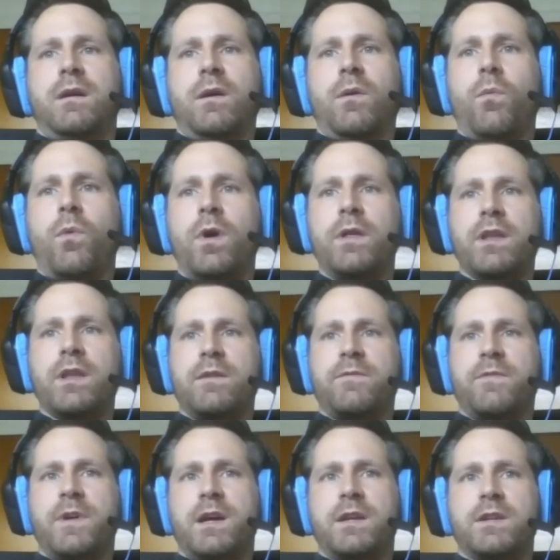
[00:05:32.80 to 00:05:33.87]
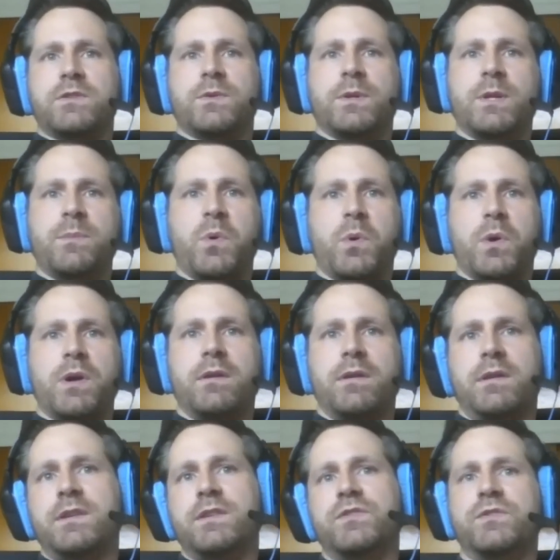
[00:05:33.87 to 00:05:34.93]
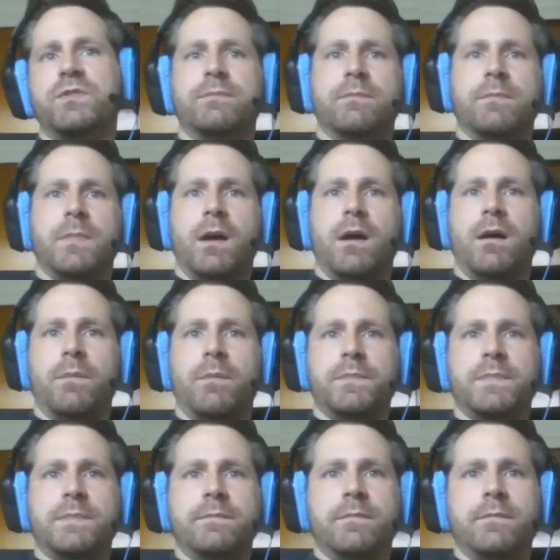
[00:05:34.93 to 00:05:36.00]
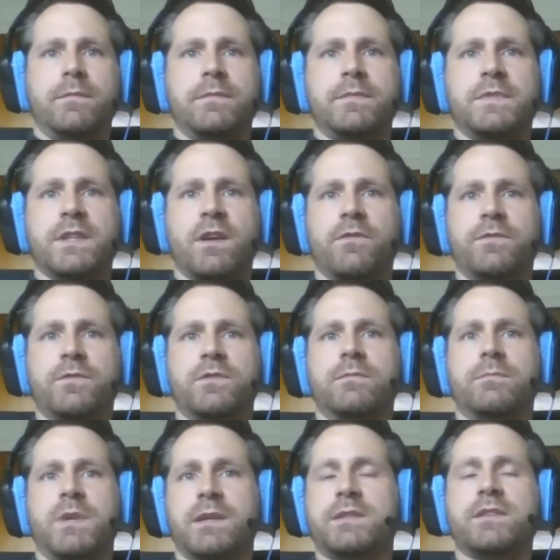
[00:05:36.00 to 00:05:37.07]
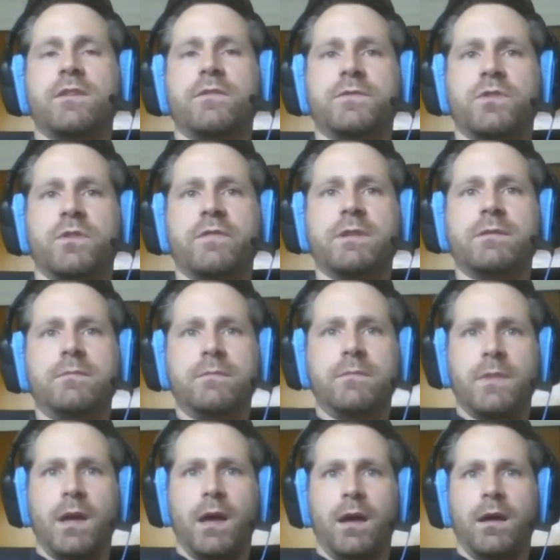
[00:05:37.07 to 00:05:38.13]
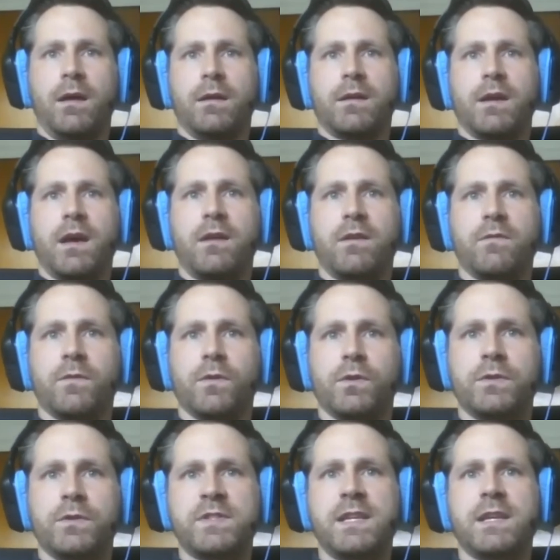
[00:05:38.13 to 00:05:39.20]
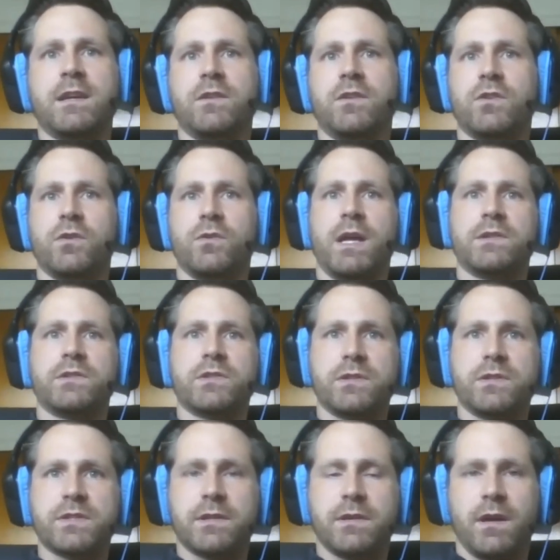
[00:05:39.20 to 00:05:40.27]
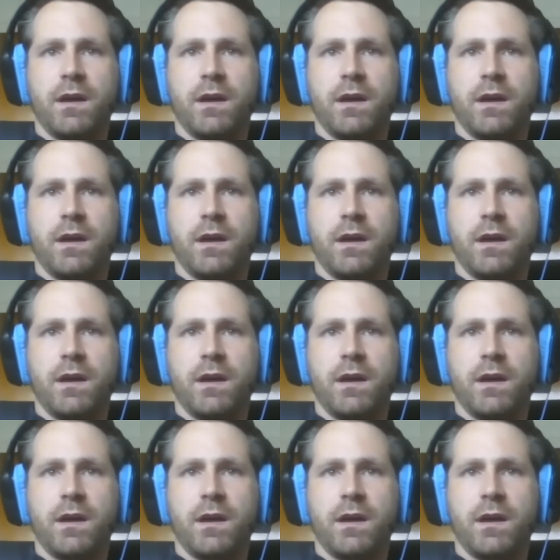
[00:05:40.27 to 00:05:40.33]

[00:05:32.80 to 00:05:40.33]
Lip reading: One that I find is really important is um, self being self-driven and kind of seeking your own answers.